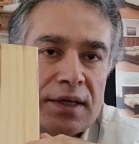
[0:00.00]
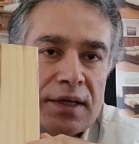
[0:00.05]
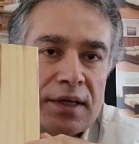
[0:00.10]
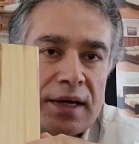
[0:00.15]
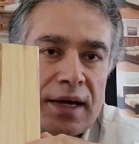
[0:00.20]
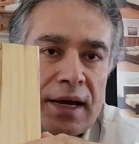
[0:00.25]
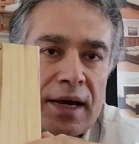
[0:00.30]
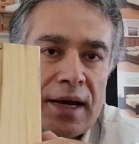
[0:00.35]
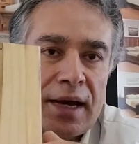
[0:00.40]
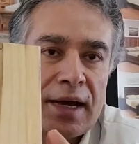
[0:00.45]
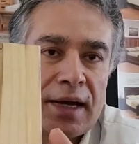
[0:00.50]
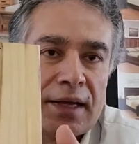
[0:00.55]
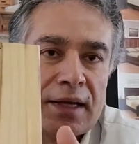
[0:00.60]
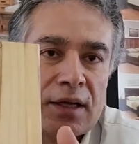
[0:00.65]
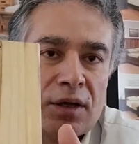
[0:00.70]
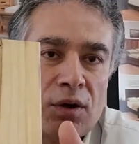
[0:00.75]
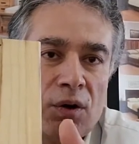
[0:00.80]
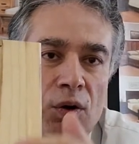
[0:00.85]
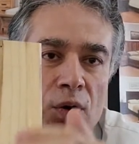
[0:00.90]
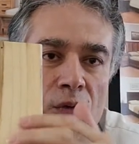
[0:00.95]
And
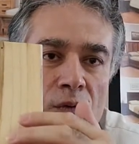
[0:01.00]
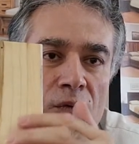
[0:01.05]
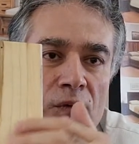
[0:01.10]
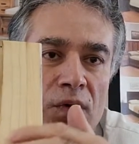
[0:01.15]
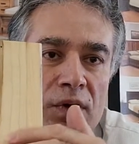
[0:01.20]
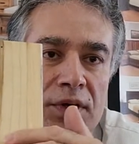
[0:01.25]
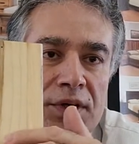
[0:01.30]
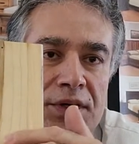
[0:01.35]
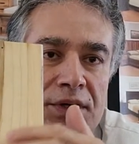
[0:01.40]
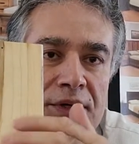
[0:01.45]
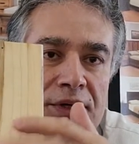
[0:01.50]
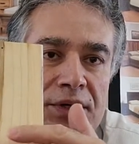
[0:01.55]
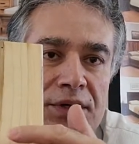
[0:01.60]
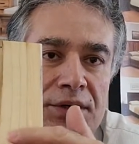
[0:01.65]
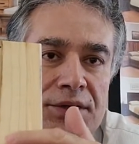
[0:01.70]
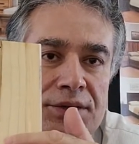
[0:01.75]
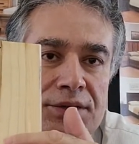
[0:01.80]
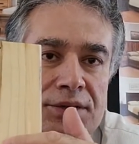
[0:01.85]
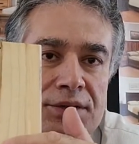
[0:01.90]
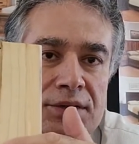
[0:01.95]
over the
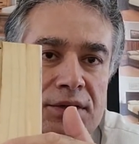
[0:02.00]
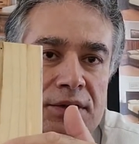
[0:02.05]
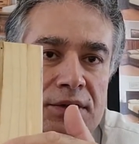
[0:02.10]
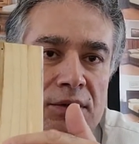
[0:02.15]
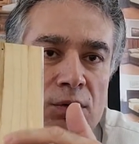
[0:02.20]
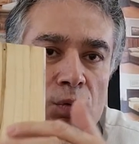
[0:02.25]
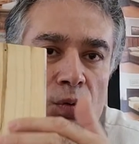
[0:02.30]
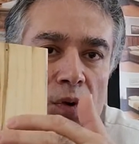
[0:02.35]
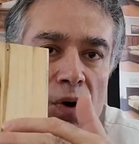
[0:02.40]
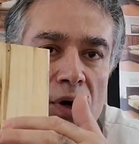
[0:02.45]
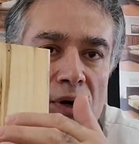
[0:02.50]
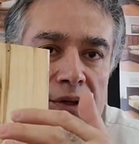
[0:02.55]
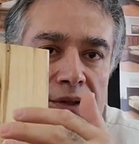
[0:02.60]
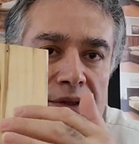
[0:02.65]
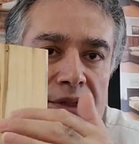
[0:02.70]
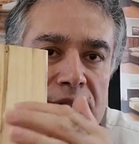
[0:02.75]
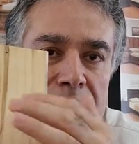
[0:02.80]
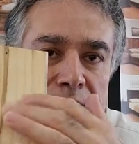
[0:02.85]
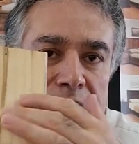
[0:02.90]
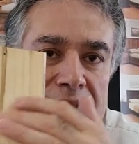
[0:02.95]
years, the water
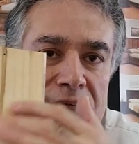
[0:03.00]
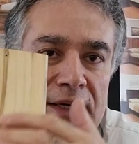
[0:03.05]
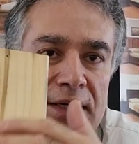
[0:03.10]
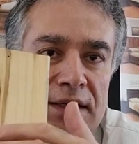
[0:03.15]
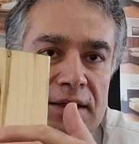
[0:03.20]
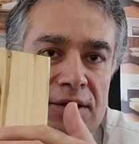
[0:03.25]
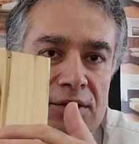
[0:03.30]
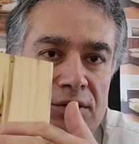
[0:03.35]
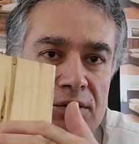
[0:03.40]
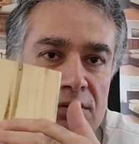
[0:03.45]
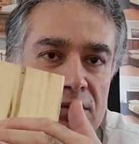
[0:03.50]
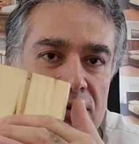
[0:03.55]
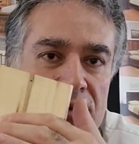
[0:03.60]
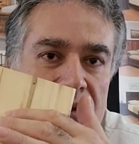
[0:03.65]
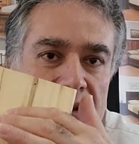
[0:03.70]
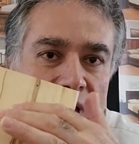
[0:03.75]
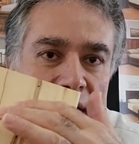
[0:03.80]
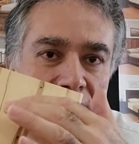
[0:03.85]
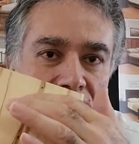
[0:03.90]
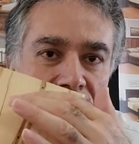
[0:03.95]
seeps into those
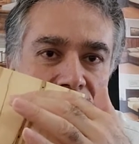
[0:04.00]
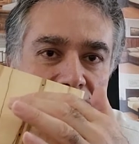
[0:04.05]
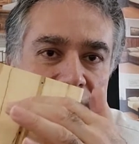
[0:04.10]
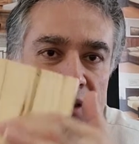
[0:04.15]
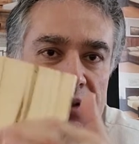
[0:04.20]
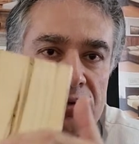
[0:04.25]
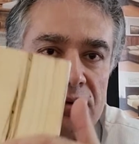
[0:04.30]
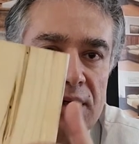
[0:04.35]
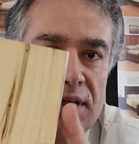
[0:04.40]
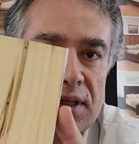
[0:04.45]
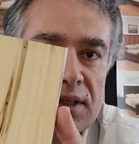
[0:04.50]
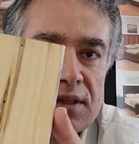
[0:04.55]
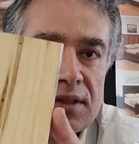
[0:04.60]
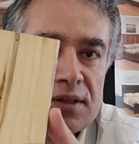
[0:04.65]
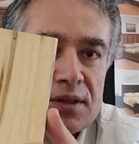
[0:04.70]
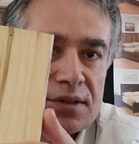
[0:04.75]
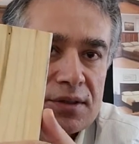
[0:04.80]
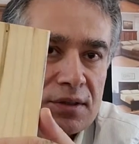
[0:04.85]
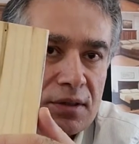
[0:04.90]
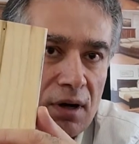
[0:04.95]
tunnels and create
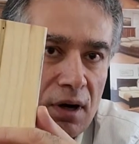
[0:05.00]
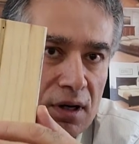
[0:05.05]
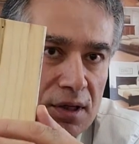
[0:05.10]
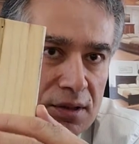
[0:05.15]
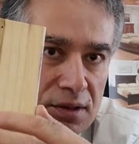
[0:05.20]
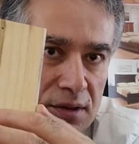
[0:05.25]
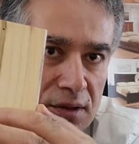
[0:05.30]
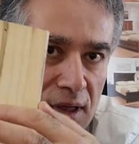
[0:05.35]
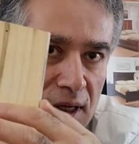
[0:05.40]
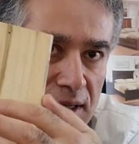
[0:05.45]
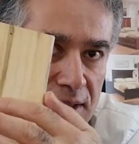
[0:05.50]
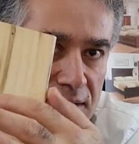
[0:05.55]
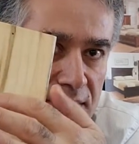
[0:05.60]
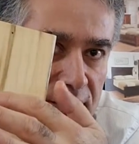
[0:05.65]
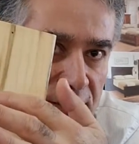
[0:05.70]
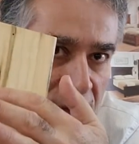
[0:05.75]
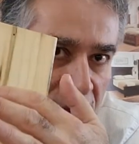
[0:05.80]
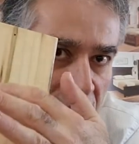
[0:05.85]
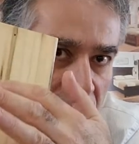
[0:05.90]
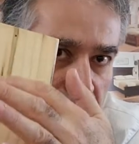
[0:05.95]
these
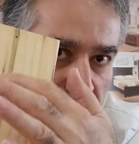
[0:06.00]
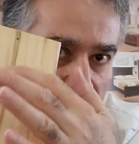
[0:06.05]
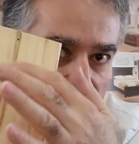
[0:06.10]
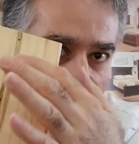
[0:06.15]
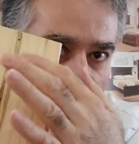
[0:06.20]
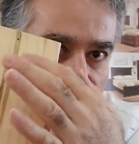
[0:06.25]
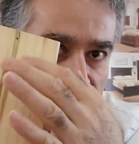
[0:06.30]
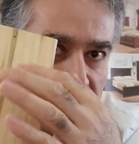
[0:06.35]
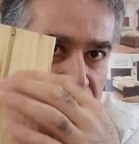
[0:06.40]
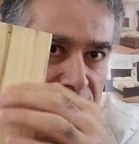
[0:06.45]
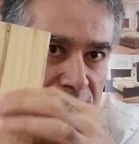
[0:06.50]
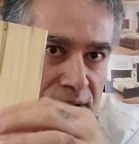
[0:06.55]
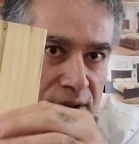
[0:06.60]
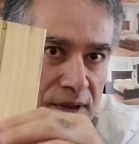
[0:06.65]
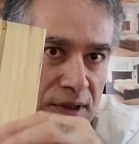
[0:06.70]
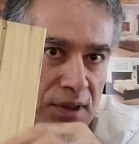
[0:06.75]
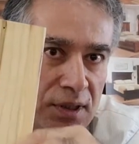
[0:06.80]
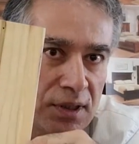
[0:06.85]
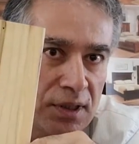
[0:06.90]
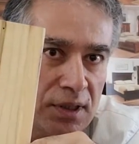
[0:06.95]
oxidized patterns,
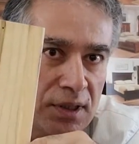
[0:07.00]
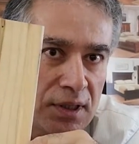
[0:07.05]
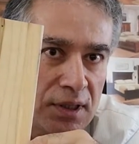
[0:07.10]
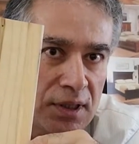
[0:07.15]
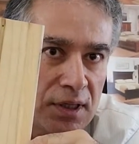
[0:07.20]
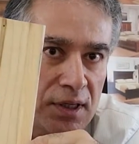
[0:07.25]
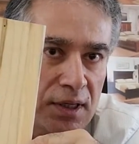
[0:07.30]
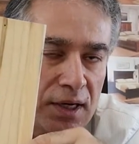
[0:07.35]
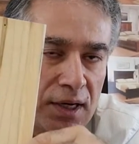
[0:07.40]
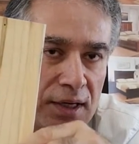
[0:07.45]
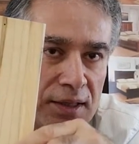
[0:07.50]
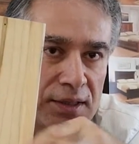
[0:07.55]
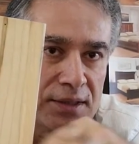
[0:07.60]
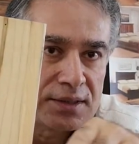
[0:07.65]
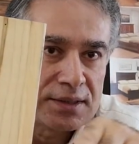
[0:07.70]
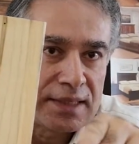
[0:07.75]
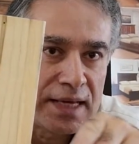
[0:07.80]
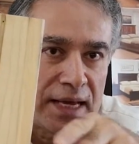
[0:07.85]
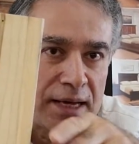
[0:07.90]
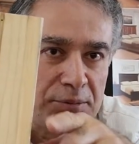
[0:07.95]
the
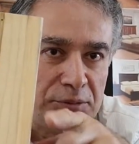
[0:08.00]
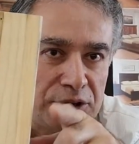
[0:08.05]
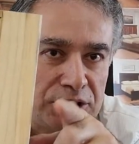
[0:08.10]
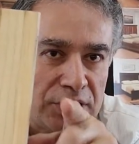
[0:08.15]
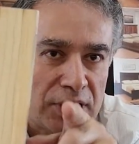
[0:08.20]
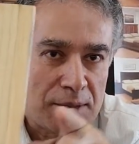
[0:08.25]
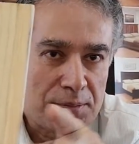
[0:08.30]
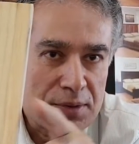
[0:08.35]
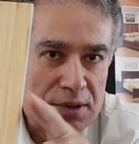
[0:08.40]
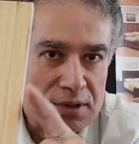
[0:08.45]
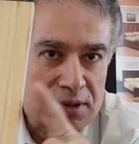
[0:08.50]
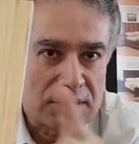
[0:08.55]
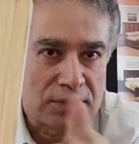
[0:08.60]
same shape as the